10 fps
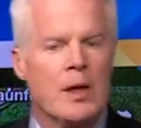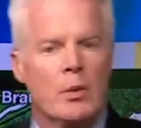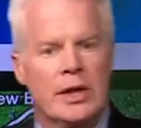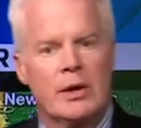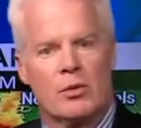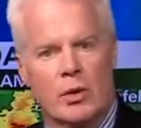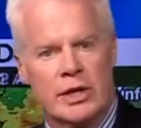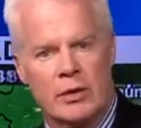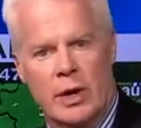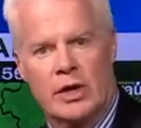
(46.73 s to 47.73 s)
when they were
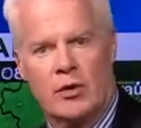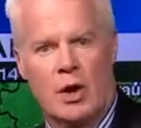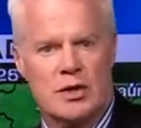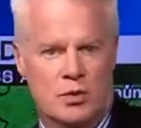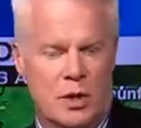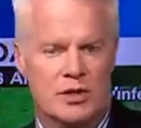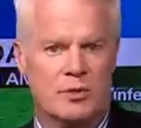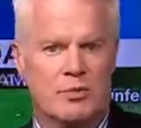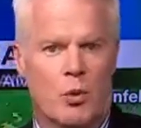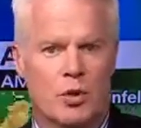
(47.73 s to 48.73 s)
working their way across
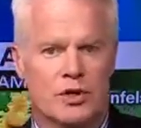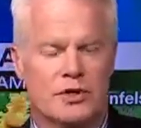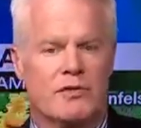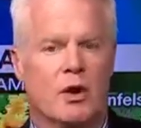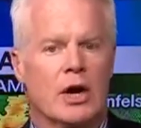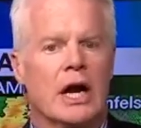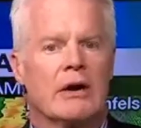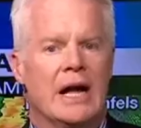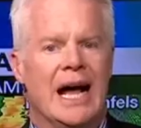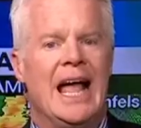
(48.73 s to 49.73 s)
western portions of our
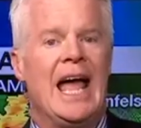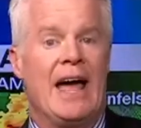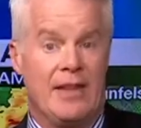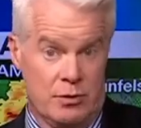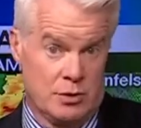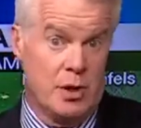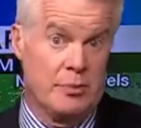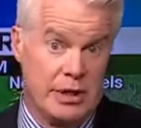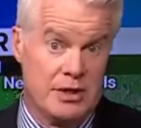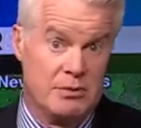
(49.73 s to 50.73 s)
area. And that was
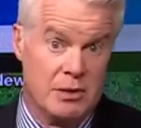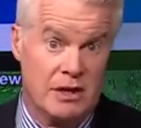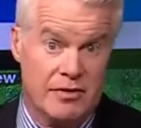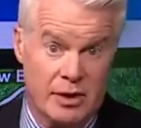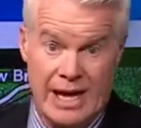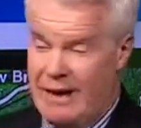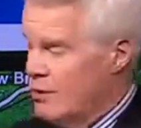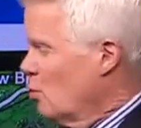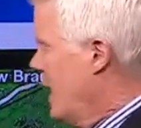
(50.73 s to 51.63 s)
dumping some fairly heavy